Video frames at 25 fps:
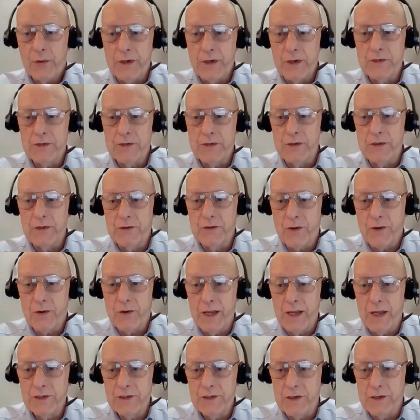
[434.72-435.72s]

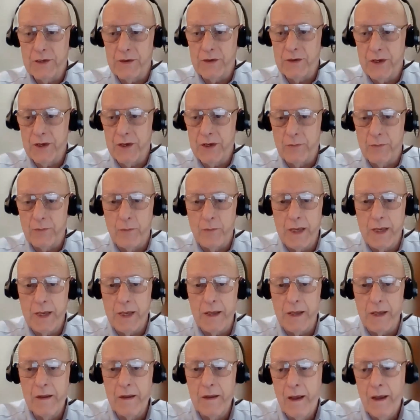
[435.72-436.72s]
presentation can
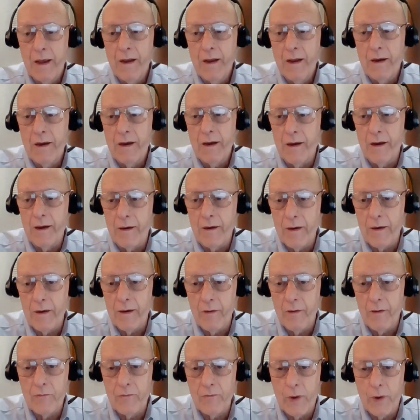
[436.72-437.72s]
be uh,
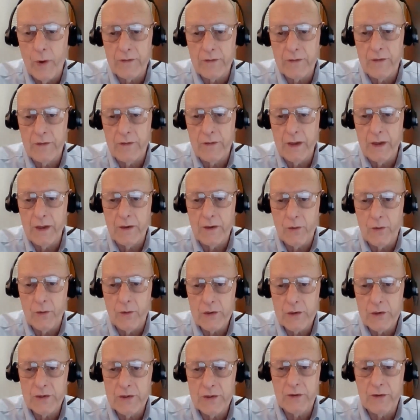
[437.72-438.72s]
of what the
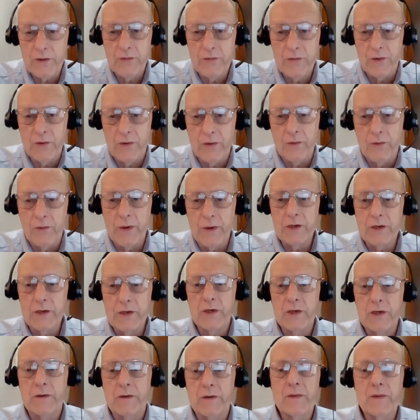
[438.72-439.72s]
North Central
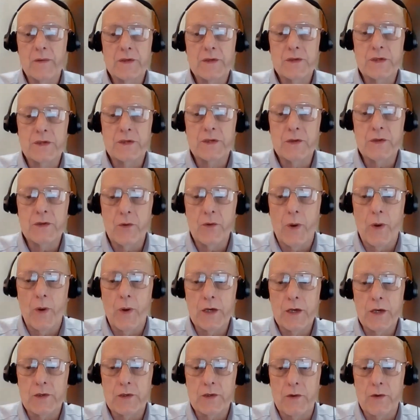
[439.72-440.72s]
Region
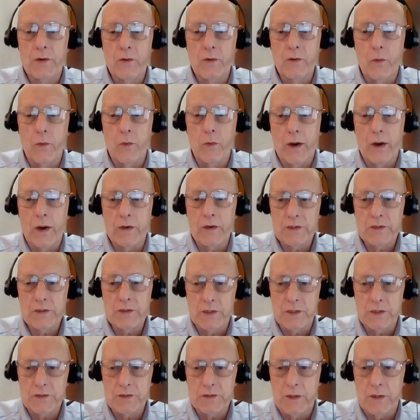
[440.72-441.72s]
Situational Awareness
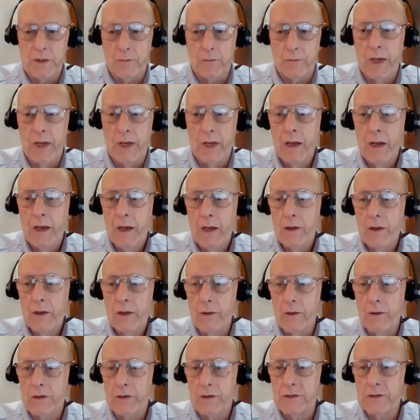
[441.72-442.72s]
System
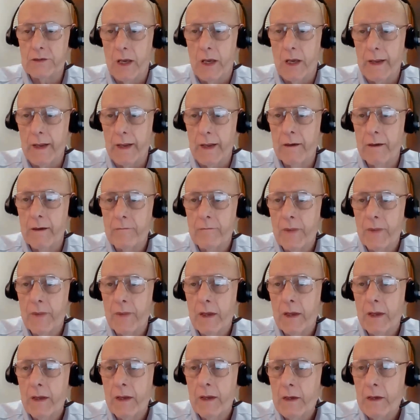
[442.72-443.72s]
looks like.
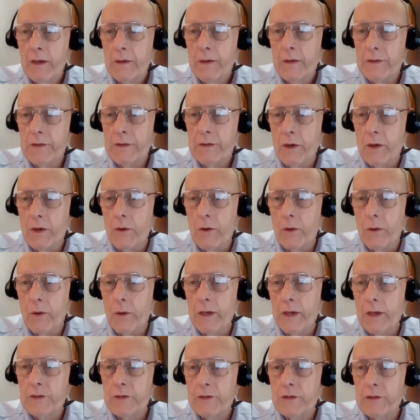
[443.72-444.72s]
So
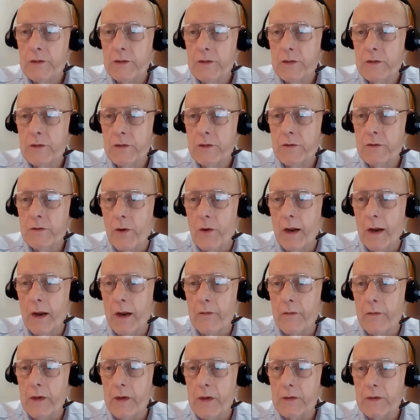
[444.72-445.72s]
let's
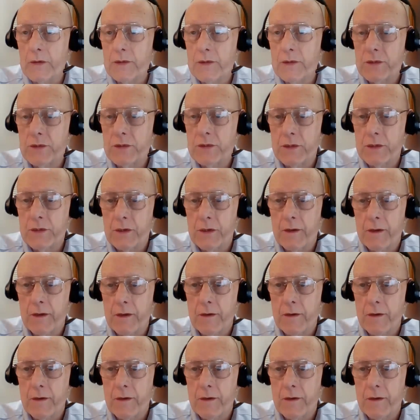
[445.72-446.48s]
try this.